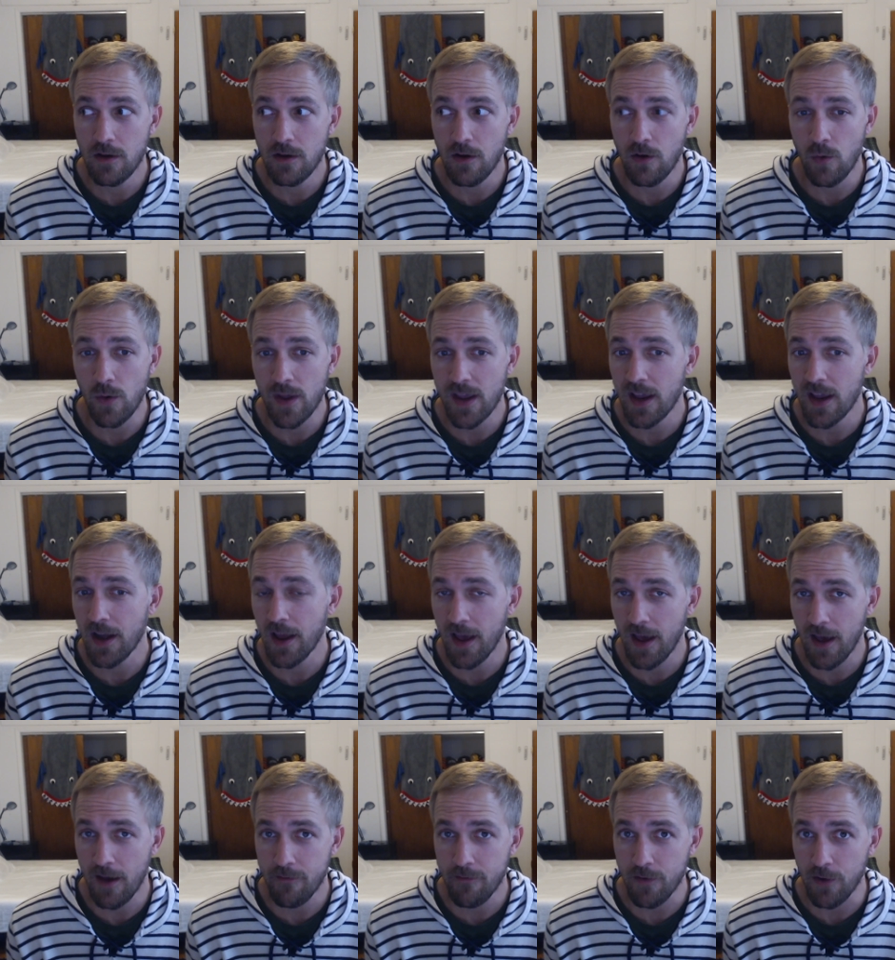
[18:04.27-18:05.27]
a week and a
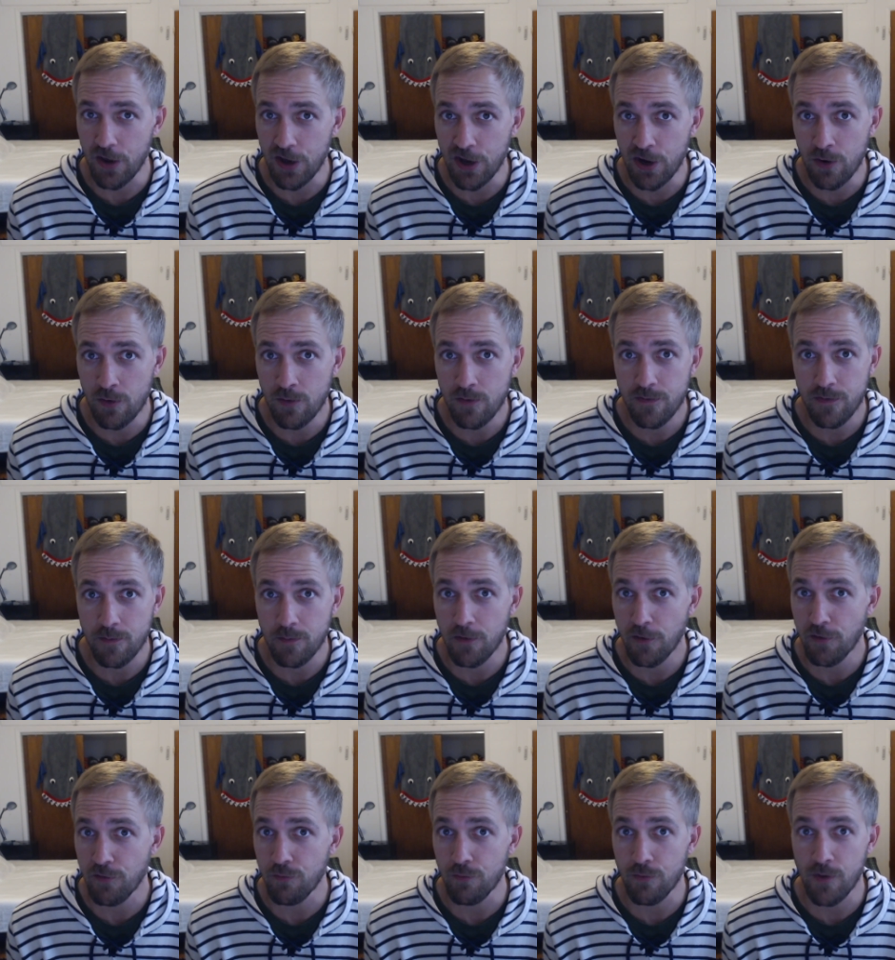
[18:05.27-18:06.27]
half ago from
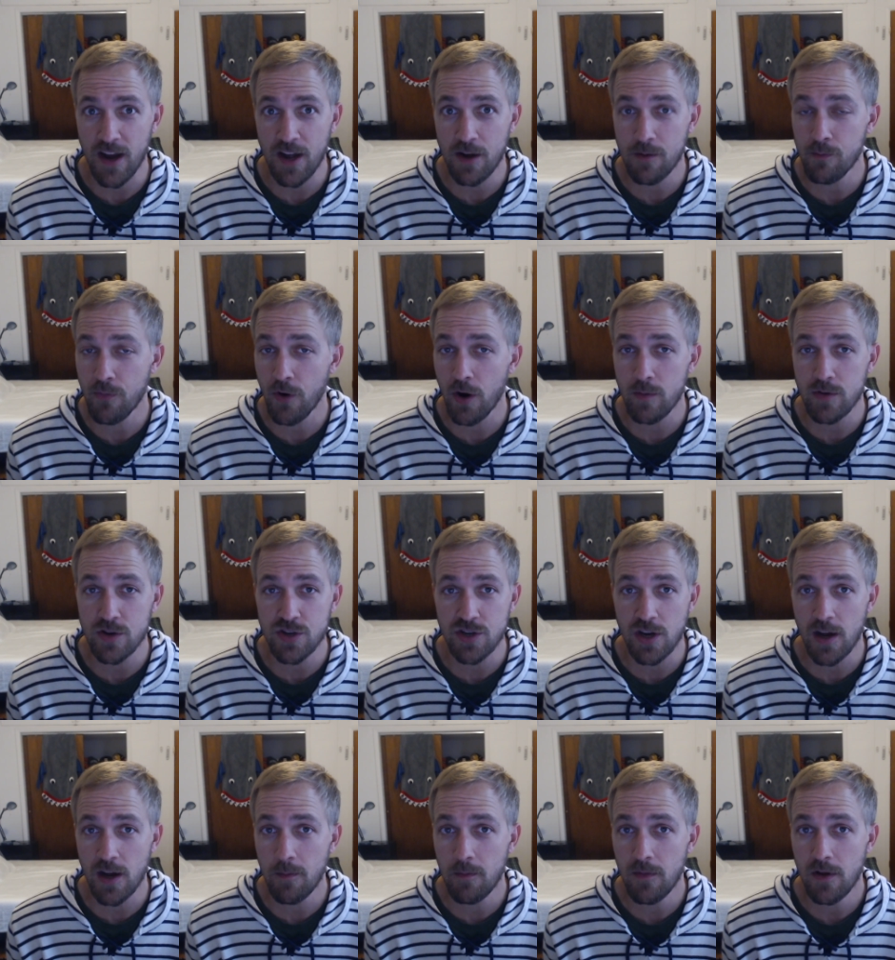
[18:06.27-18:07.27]
this random
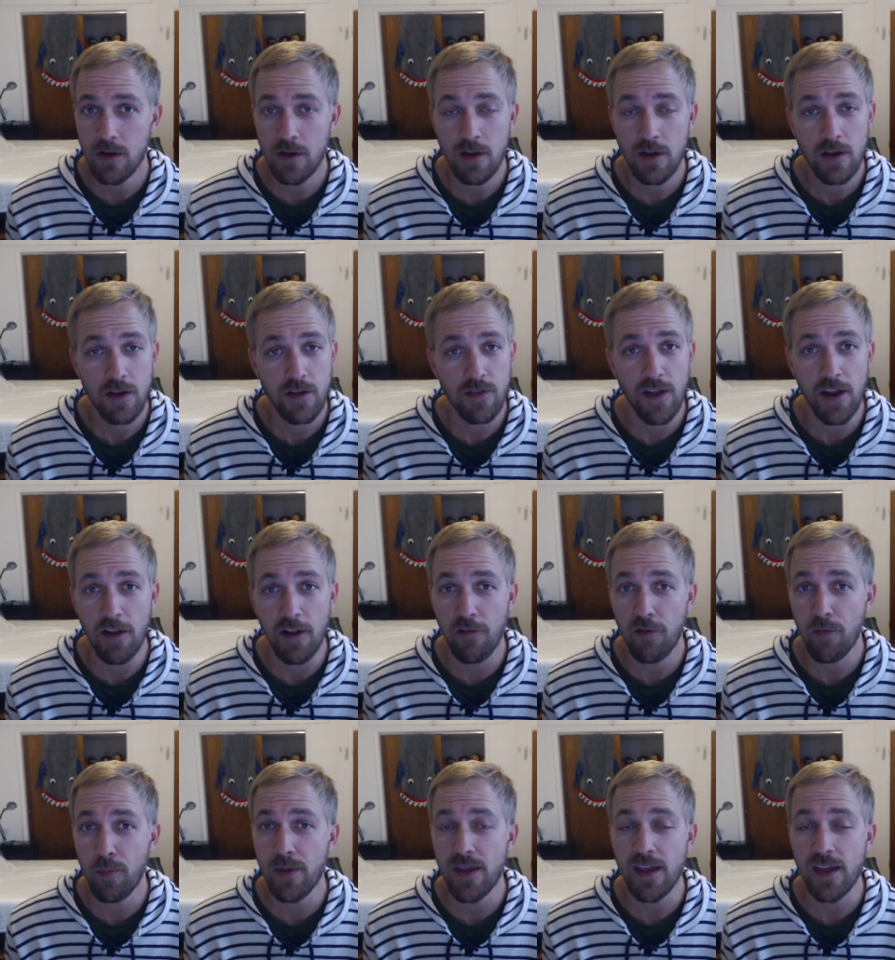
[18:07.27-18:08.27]
barbershop. They didn't
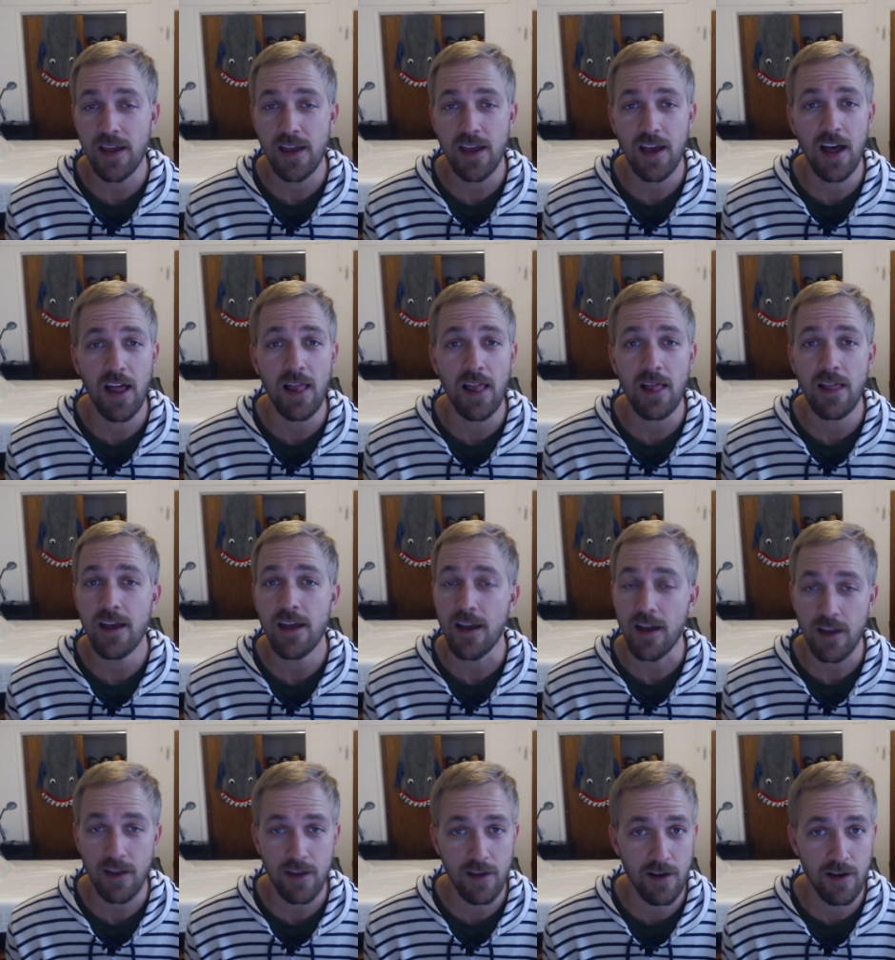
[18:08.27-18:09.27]
speak a
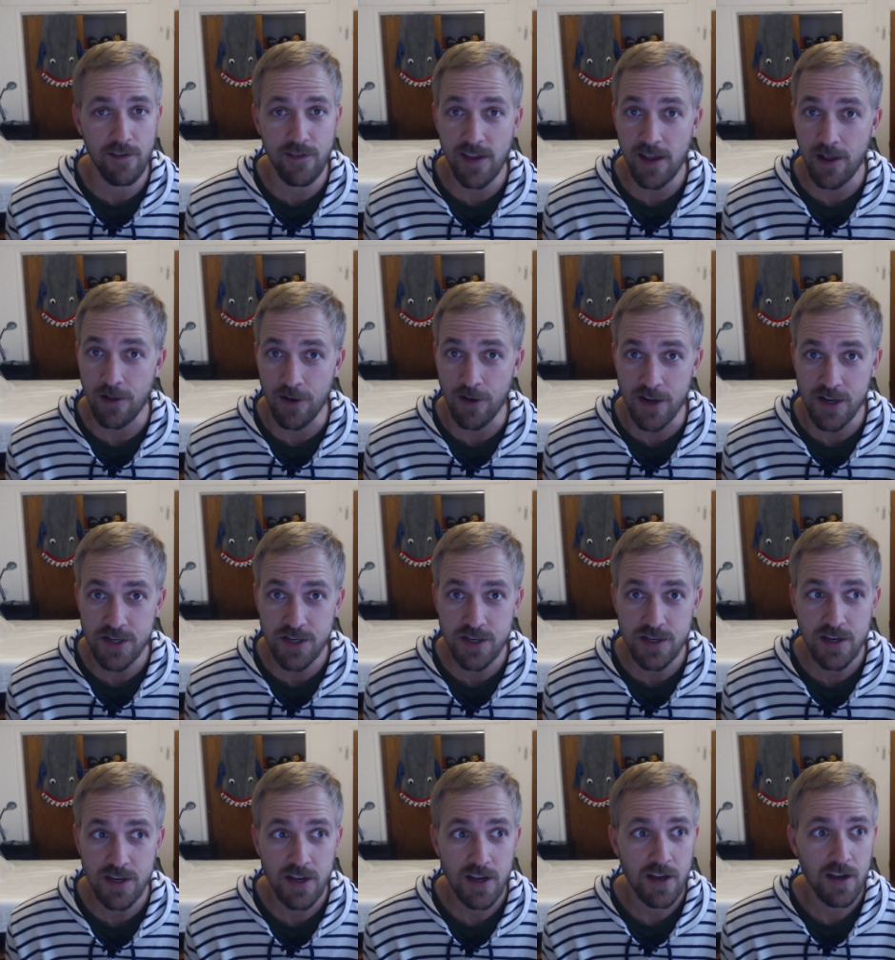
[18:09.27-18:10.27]
lick of
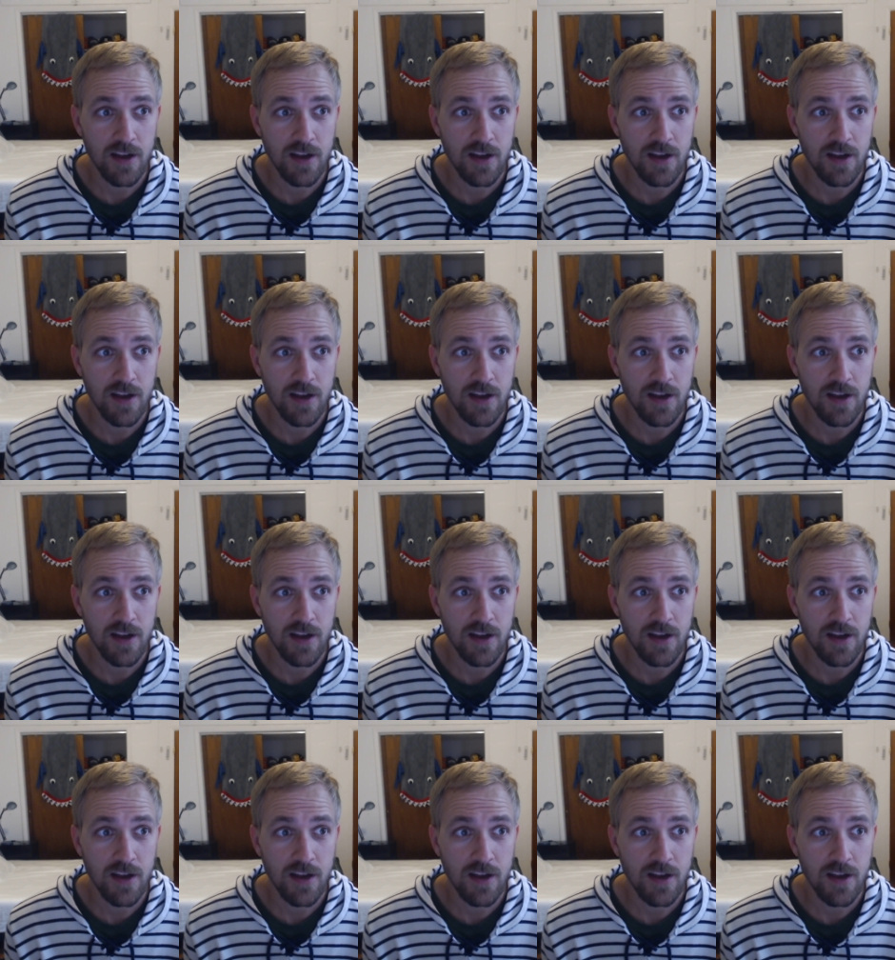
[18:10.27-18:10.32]
English.